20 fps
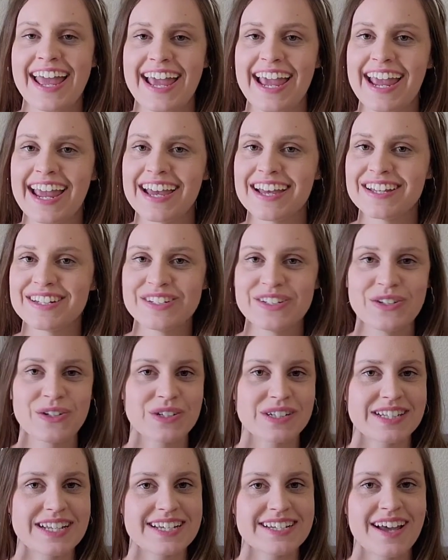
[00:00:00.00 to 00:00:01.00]
and
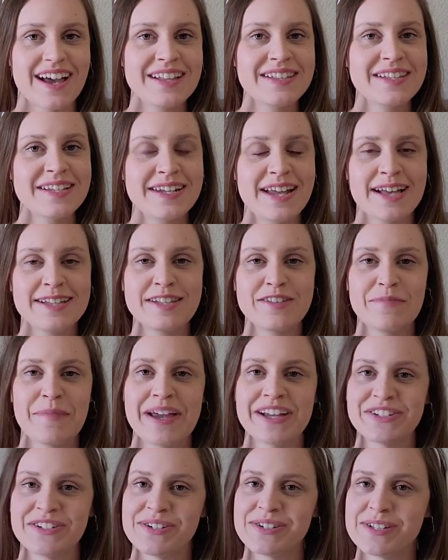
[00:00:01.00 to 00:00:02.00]
you'll see tons and tons of
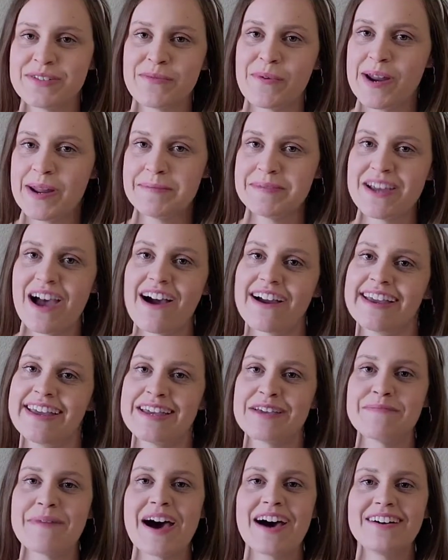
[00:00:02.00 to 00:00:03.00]
pictures of what I'm
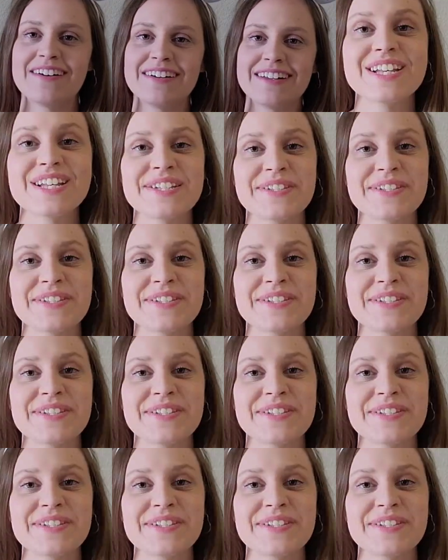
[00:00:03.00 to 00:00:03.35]
talking about.